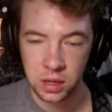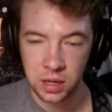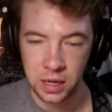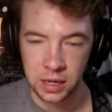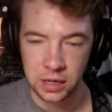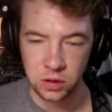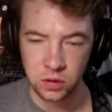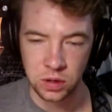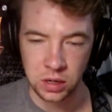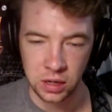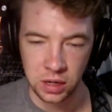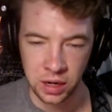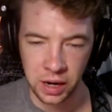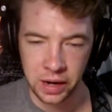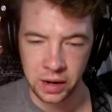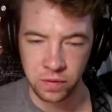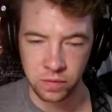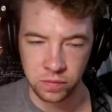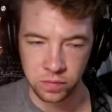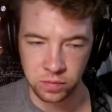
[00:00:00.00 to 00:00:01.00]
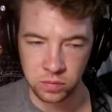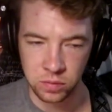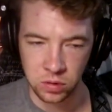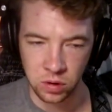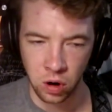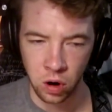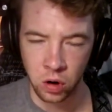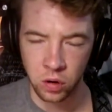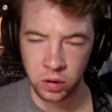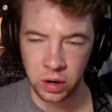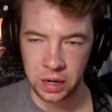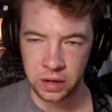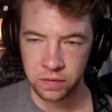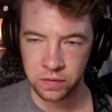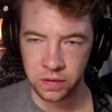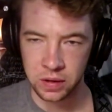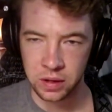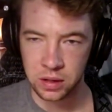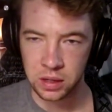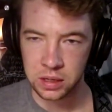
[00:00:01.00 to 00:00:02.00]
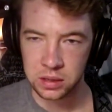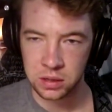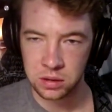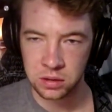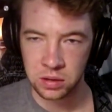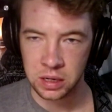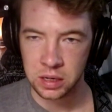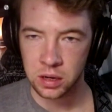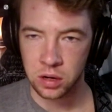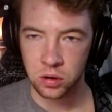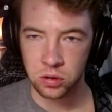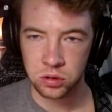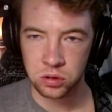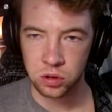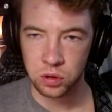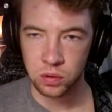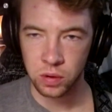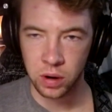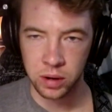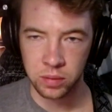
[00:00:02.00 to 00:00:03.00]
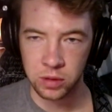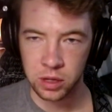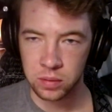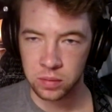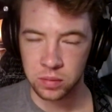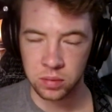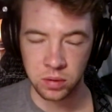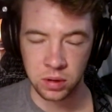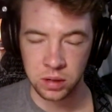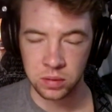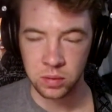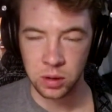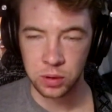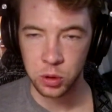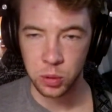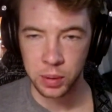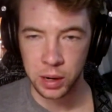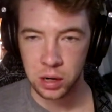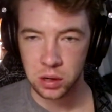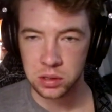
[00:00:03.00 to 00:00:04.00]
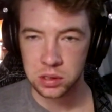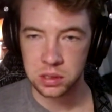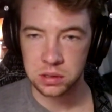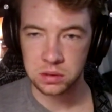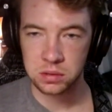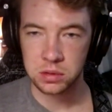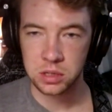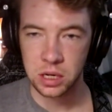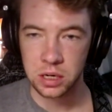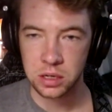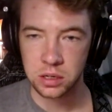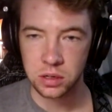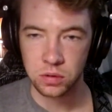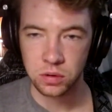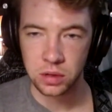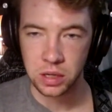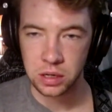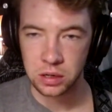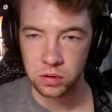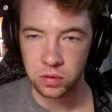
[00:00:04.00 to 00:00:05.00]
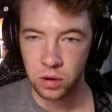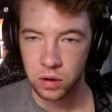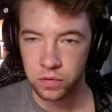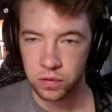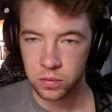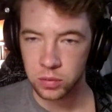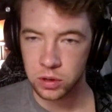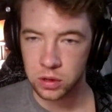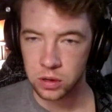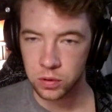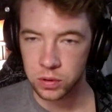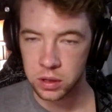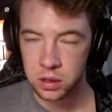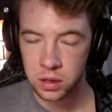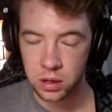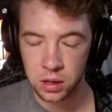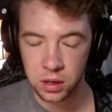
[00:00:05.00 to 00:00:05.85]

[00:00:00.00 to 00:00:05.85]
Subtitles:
and you can kind of already feel it, like a nursery rhyme that, like, maybe your parents sang to you or that you are familiar with